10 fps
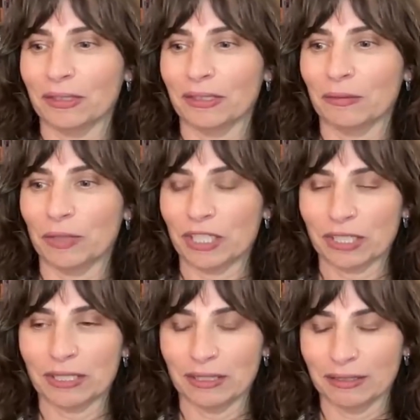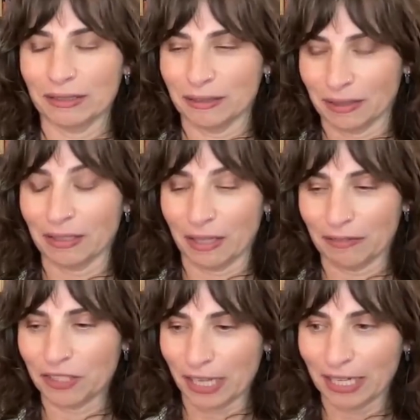which a lot
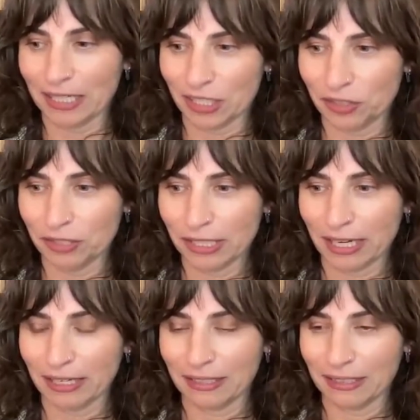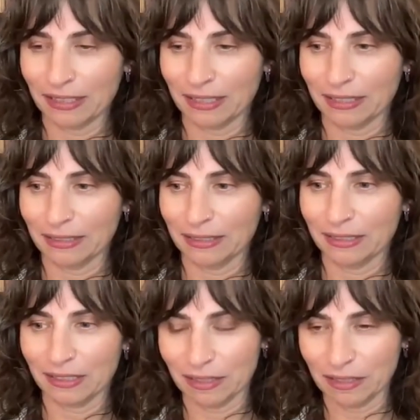of Zionists do say,
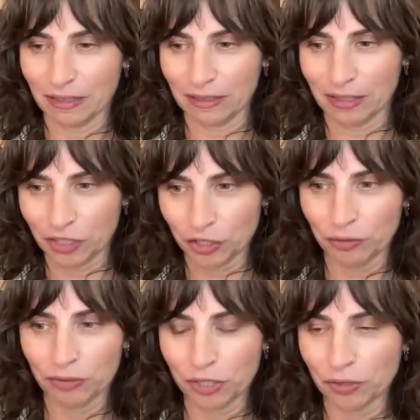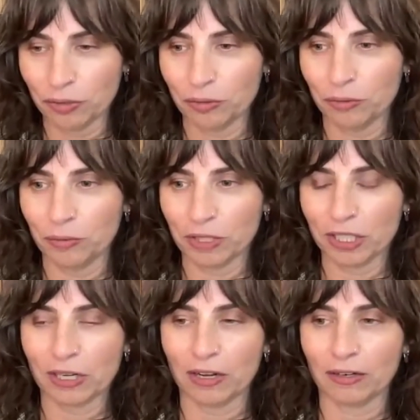is the Jews who were
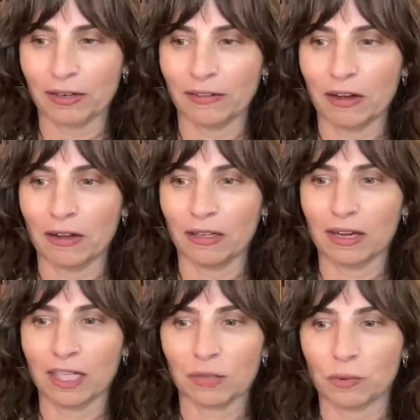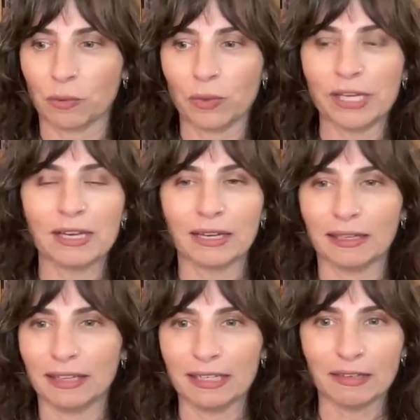slaughtered in the Holocaust were weak
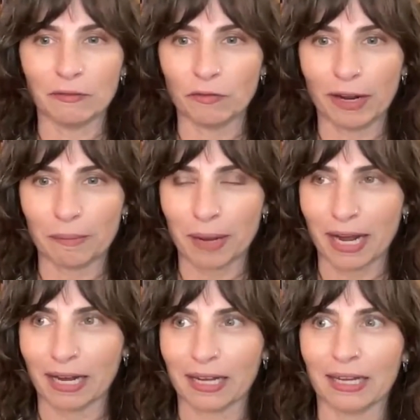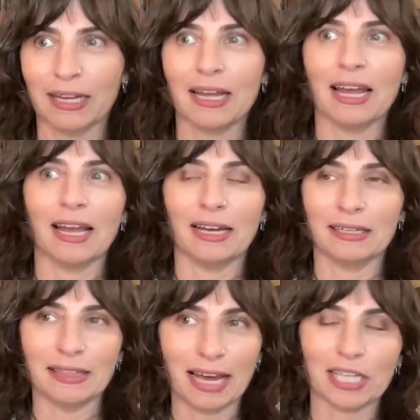and they didn't fight back.
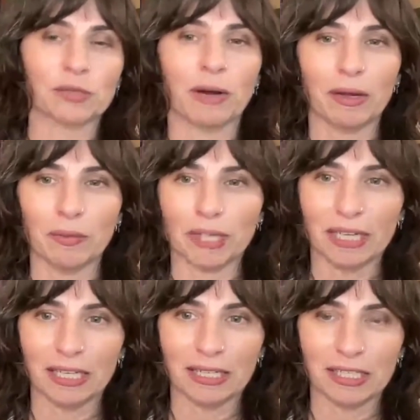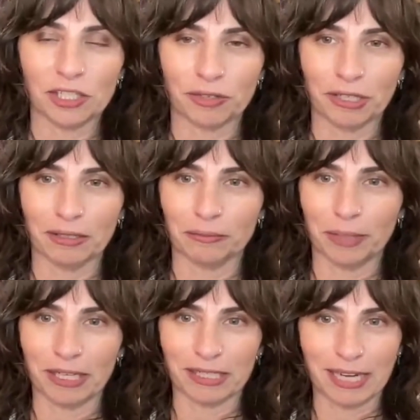And that's why we need Israel,
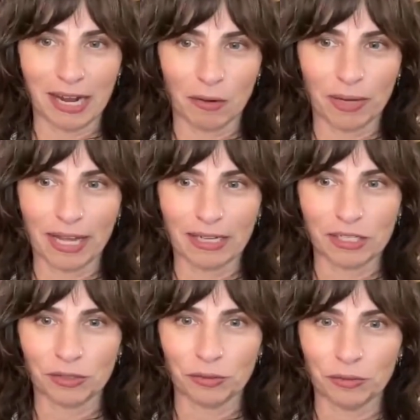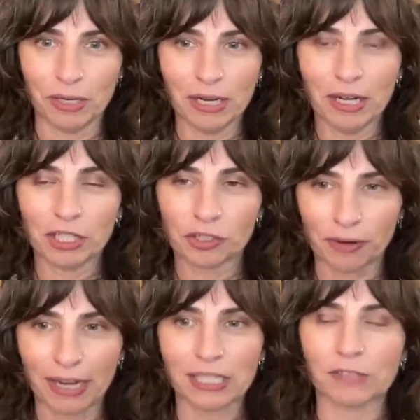because now we get to
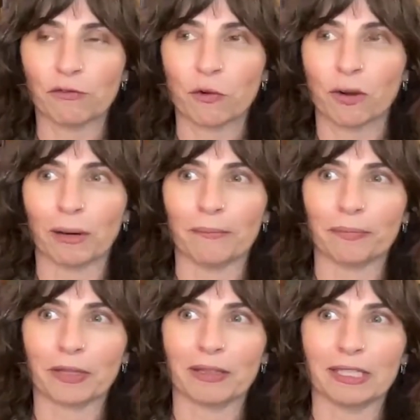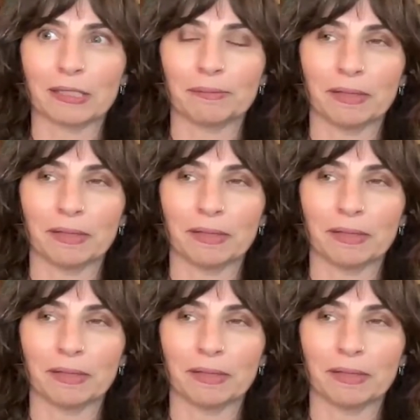transform this